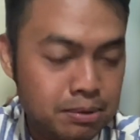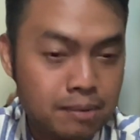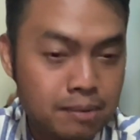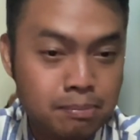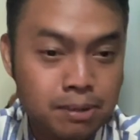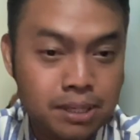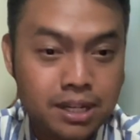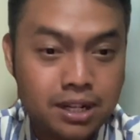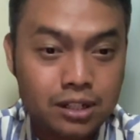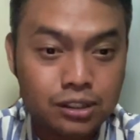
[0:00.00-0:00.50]

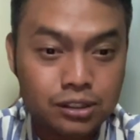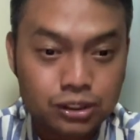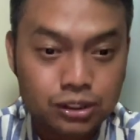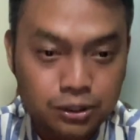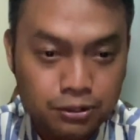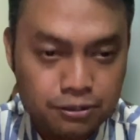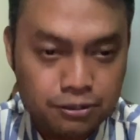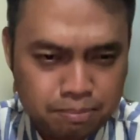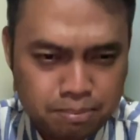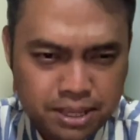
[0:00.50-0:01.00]
because
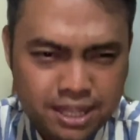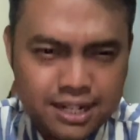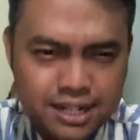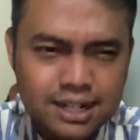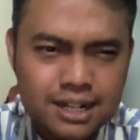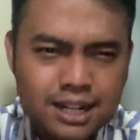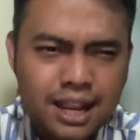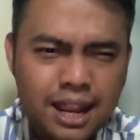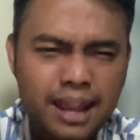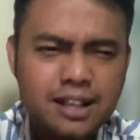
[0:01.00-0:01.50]
you've
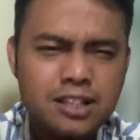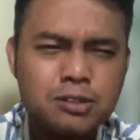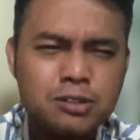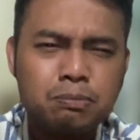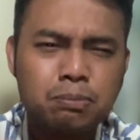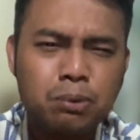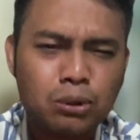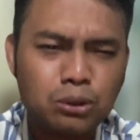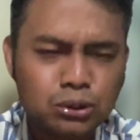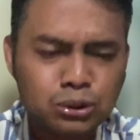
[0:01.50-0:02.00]
been
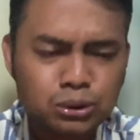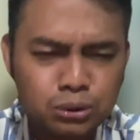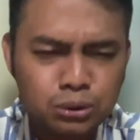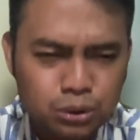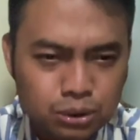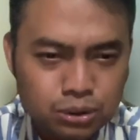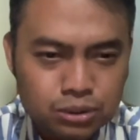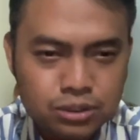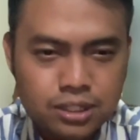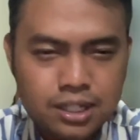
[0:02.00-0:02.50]
exposed to
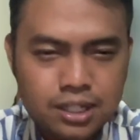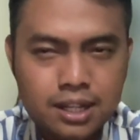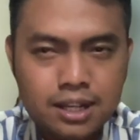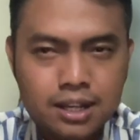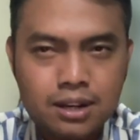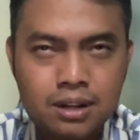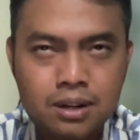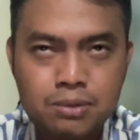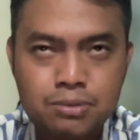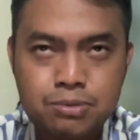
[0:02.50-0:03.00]
those
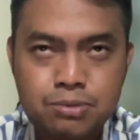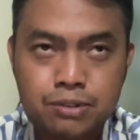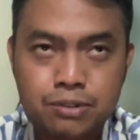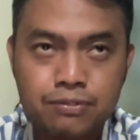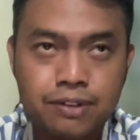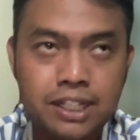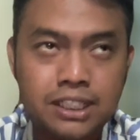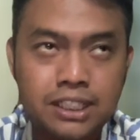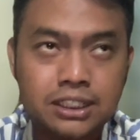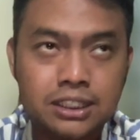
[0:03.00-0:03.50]

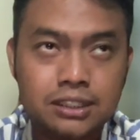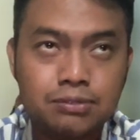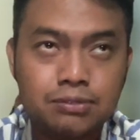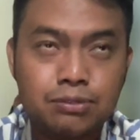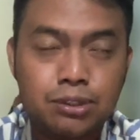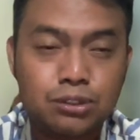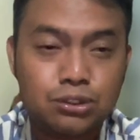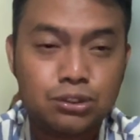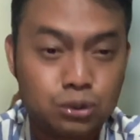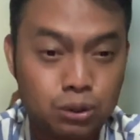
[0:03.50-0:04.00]
observation
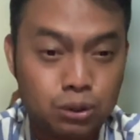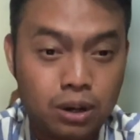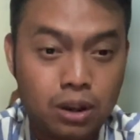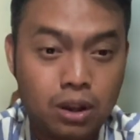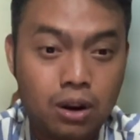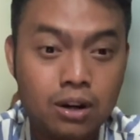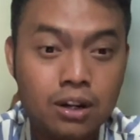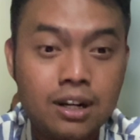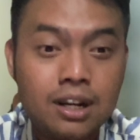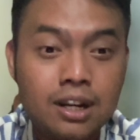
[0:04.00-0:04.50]
for so
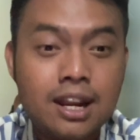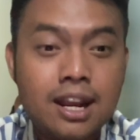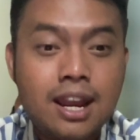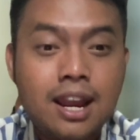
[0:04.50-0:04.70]
long,